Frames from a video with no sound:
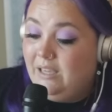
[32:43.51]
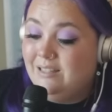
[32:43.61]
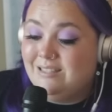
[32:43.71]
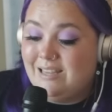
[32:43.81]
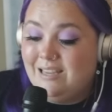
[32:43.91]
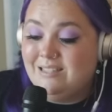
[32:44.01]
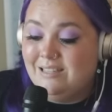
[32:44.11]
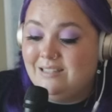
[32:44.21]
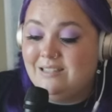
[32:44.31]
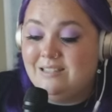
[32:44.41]
and says
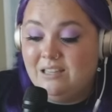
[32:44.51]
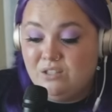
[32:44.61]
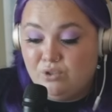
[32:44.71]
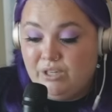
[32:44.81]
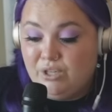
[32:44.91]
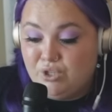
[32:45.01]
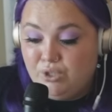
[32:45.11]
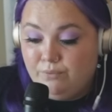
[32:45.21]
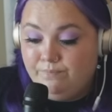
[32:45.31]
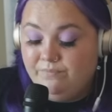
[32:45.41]
it's a sensory
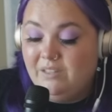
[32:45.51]
issue.